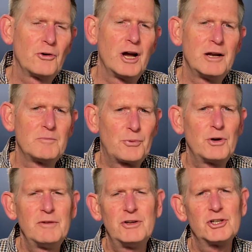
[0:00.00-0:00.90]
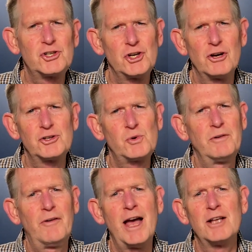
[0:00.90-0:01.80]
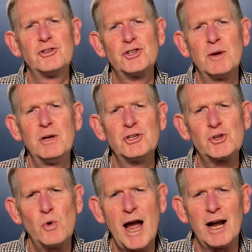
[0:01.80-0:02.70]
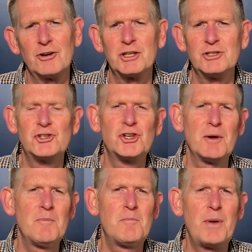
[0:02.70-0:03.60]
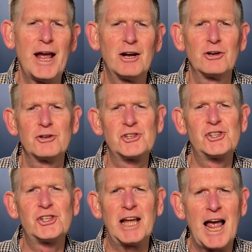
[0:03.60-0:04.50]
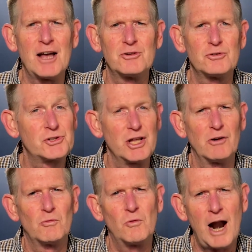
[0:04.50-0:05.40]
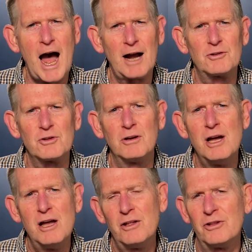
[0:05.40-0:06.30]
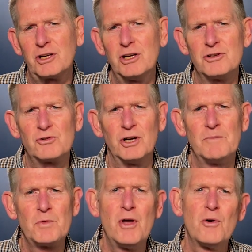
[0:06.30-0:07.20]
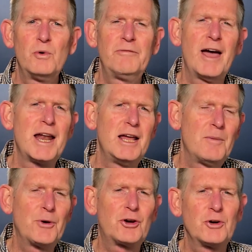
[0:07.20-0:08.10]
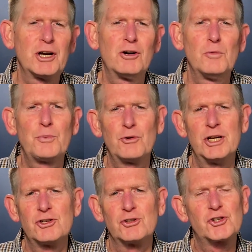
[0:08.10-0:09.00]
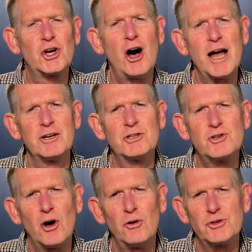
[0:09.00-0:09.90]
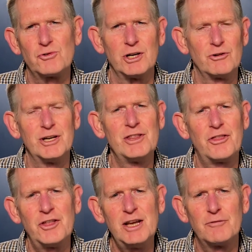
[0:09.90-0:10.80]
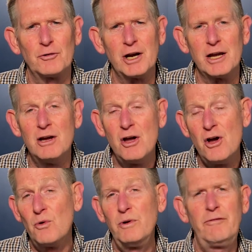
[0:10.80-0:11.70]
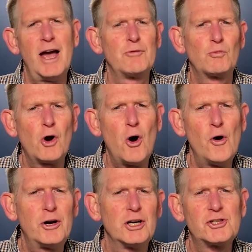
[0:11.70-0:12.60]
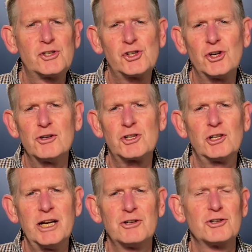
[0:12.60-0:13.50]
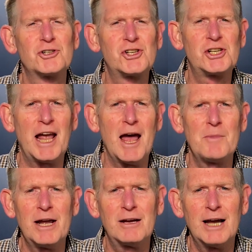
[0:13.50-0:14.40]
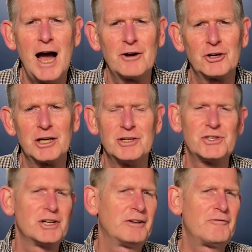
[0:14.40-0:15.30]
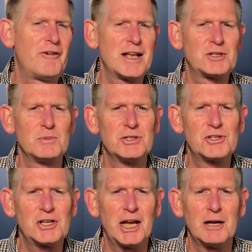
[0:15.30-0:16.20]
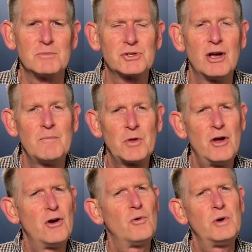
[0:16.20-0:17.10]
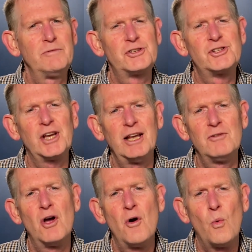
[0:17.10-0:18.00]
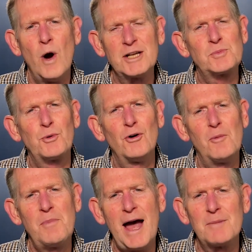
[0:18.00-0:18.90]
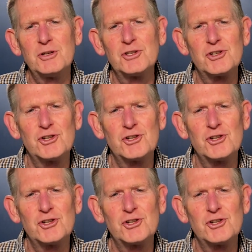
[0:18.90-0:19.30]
in previous years, we've had Jimmy Swaggart and Jim Bakker scandals that rocked the, the country. We've had hypocritical preachers caught in adultery or in thievery. We've had rogue church leaders scamming congregants in investment schemes. We've seen Westboro Baptist